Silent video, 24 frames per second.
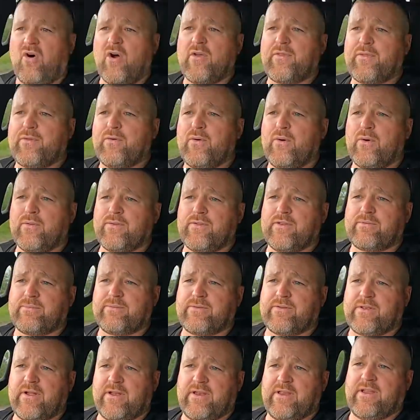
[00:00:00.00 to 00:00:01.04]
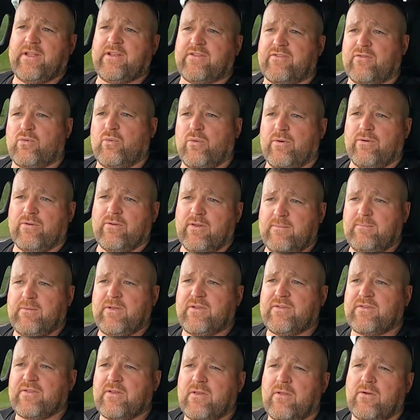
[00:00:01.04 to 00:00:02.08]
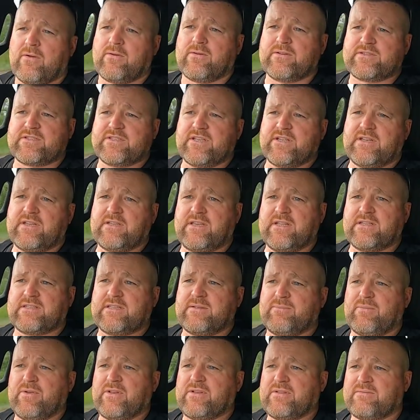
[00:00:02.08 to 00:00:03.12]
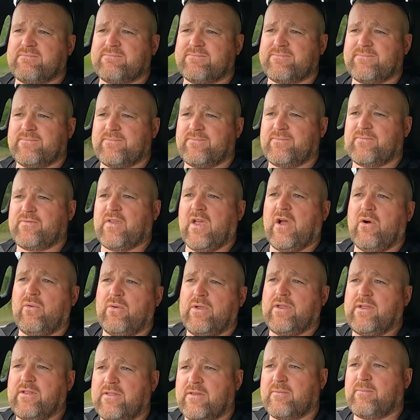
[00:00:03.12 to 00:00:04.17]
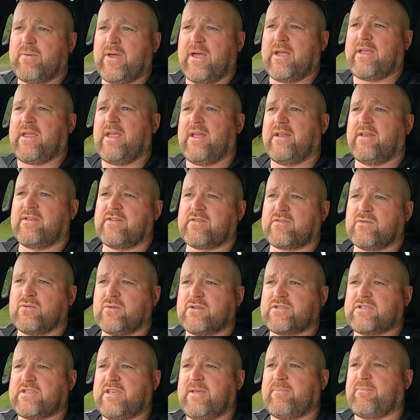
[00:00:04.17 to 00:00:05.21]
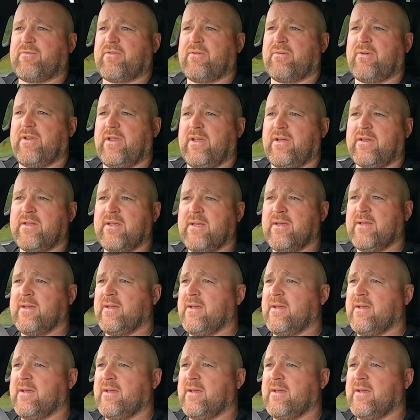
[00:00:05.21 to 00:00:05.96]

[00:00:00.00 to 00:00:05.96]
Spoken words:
I thought this was going to get squirrely because, like I said, it gets a bit towy in the back end and it sort of skips around.